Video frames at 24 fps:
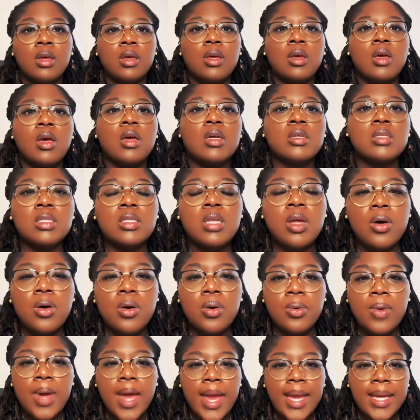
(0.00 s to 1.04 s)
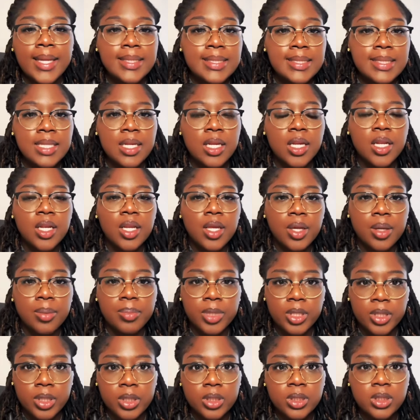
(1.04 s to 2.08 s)
So ACE
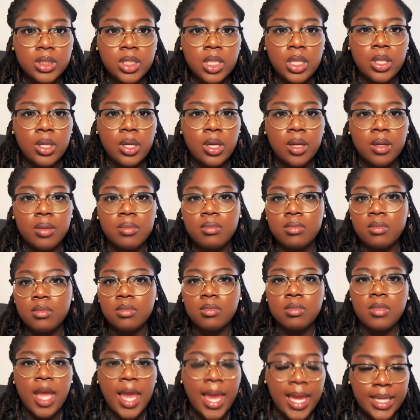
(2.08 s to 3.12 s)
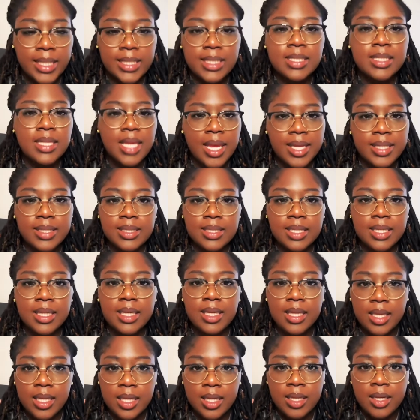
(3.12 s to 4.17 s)
inhibitors, that ACE,
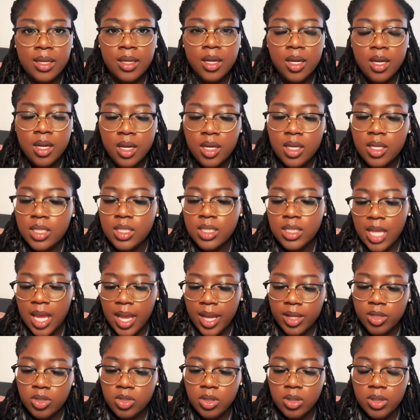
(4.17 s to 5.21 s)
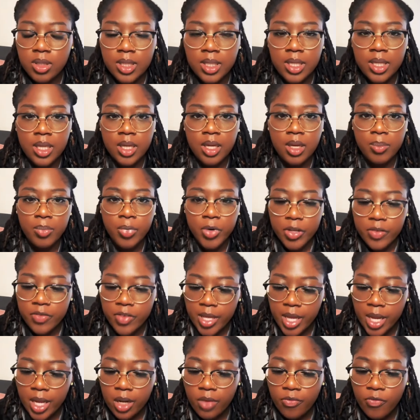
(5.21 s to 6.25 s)
ACE, is actually
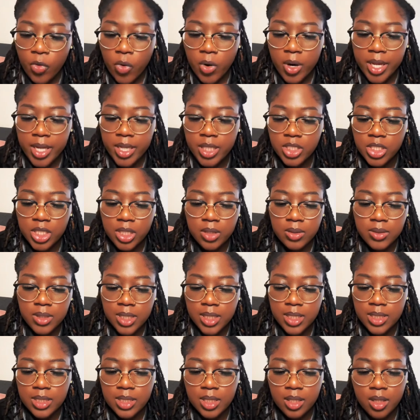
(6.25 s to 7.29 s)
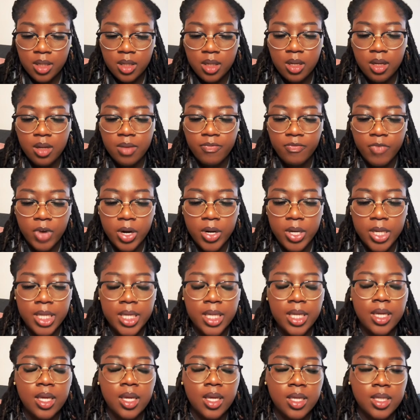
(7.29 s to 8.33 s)
abbreviated for angiotensin
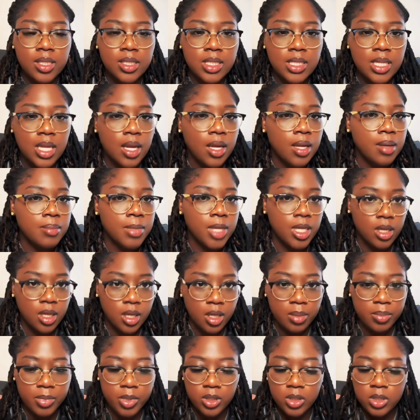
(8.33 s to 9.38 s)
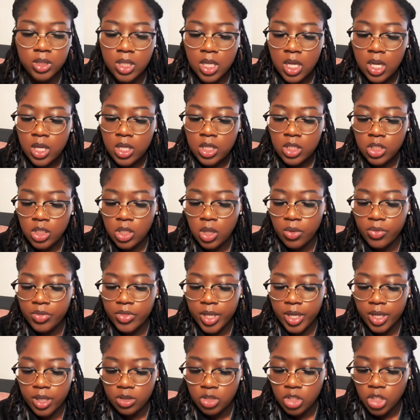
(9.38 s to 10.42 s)
converting enzyme inhibitors. So
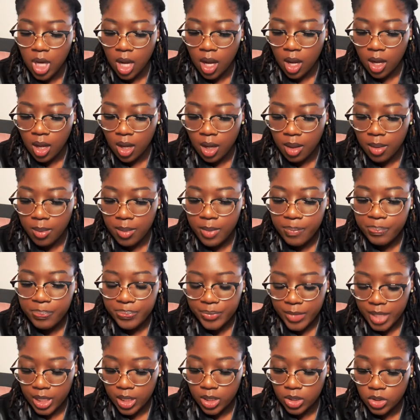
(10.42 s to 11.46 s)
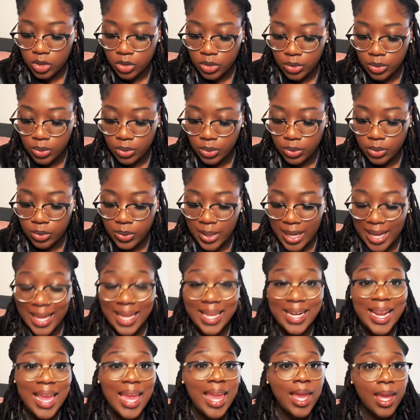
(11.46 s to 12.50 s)
their job is to
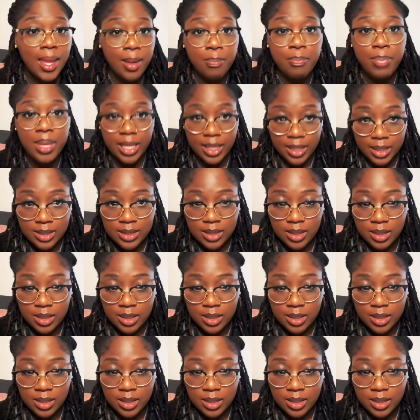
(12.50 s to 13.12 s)
inhibit,